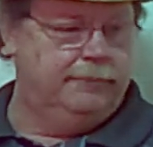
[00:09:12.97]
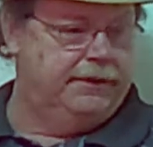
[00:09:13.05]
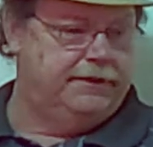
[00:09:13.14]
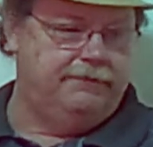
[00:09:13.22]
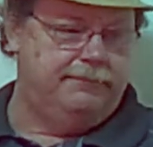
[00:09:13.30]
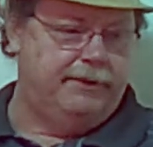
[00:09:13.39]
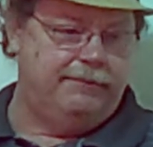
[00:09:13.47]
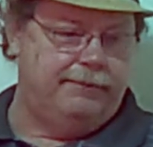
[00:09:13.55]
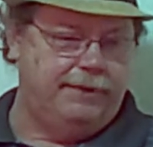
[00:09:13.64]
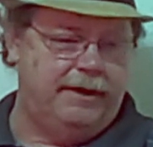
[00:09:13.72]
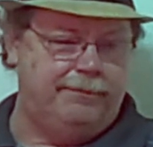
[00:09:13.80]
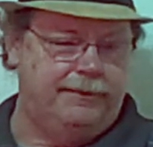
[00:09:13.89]
Because even Mom and
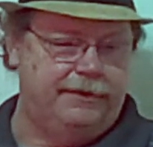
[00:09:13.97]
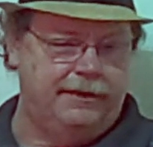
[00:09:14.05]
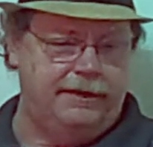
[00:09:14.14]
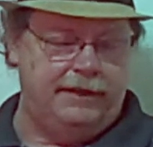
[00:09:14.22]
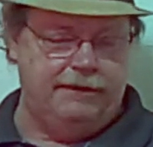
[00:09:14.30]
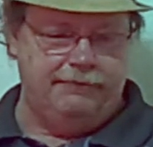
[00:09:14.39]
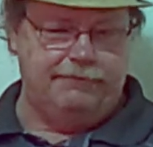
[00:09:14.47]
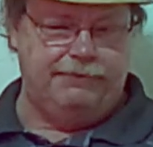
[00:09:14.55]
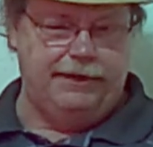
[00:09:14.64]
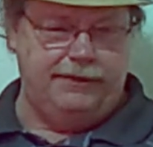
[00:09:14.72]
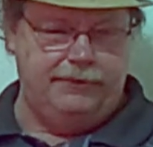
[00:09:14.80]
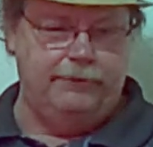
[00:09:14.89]
Papa, that even if
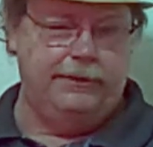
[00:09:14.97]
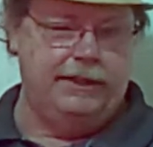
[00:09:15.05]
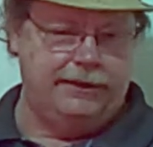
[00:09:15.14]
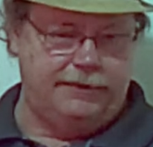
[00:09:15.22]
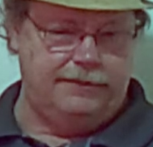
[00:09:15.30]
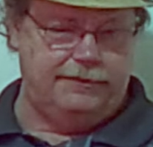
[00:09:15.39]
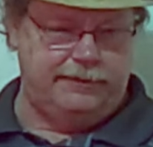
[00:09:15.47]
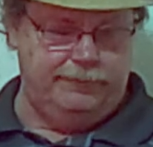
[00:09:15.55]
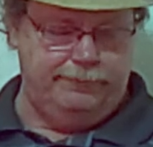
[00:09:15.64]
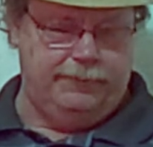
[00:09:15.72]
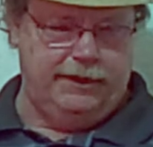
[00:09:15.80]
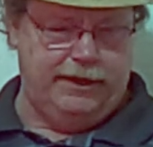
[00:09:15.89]
they do get to
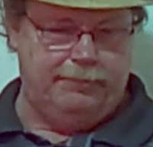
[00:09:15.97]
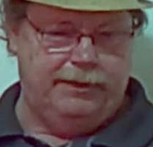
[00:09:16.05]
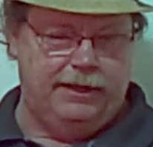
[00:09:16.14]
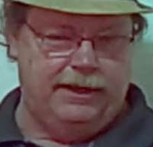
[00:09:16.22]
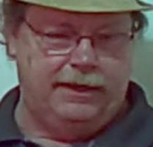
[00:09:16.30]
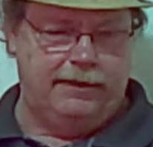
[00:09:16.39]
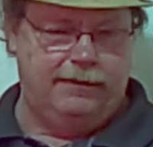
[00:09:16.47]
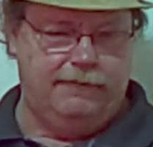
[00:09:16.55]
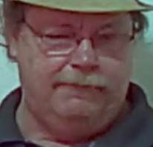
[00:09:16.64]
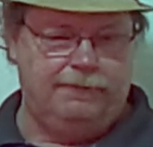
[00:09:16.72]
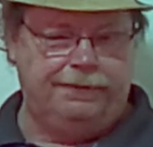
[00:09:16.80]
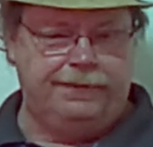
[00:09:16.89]
Malaybalay,
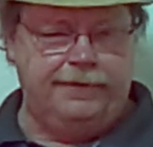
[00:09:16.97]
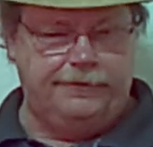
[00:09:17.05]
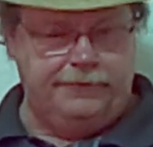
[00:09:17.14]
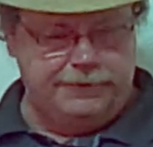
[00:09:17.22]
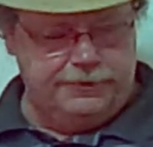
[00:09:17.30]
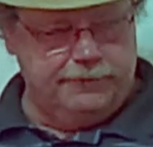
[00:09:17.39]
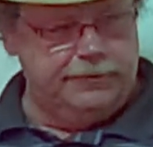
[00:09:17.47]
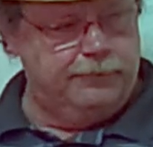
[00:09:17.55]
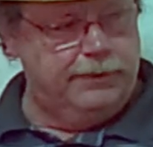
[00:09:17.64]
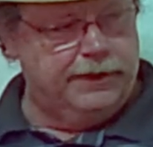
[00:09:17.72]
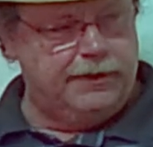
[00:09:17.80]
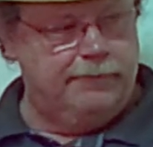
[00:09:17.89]
they're still going to
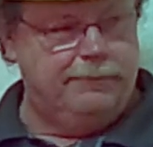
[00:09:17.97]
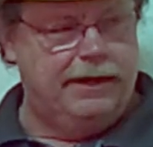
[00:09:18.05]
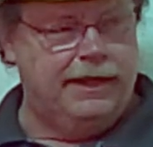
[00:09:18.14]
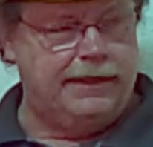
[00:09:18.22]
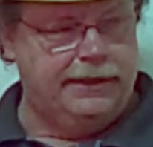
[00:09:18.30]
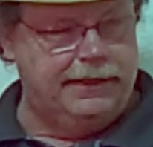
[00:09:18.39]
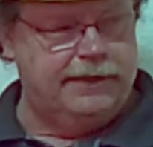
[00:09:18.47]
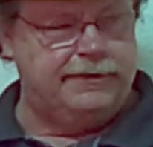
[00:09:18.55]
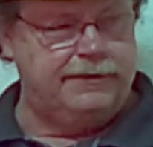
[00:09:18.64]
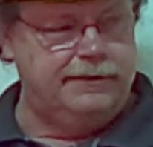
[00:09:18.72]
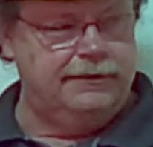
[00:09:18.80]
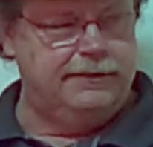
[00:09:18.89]
want to come back and get
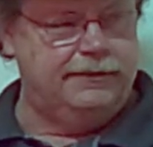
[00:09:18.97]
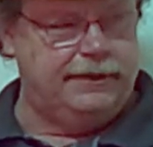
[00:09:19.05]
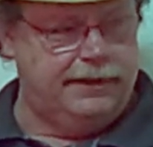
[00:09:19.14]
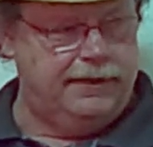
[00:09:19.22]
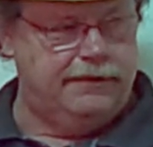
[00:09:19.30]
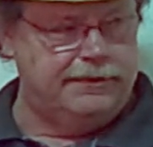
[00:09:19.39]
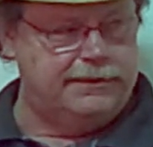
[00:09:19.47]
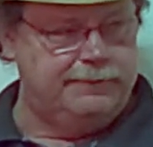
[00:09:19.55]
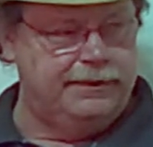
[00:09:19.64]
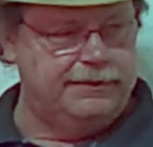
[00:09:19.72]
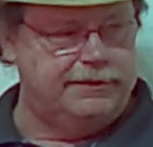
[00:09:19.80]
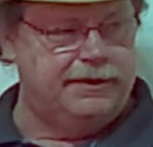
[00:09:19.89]
take care of some
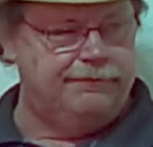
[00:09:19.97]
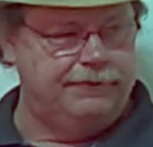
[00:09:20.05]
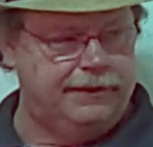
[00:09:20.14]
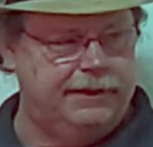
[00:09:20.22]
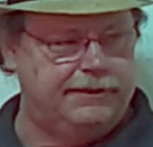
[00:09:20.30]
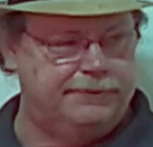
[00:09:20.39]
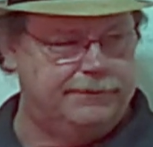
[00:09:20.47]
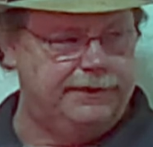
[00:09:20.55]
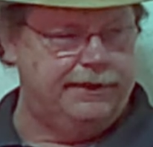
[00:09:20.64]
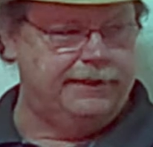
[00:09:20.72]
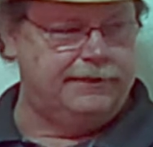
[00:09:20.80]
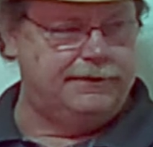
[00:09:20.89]
other stuff and get some
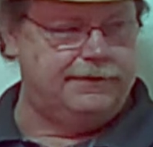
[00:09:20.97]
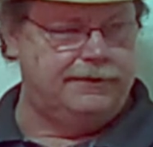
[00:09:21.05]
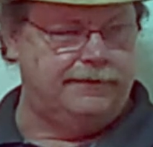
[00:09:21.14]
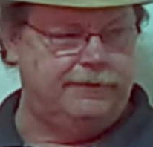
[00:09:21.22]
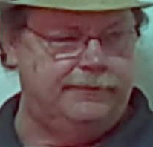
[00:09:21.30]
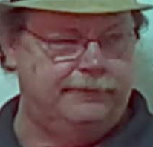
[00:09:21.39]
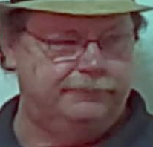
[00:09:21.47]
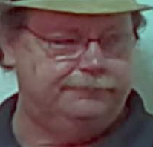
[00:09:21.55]
things. So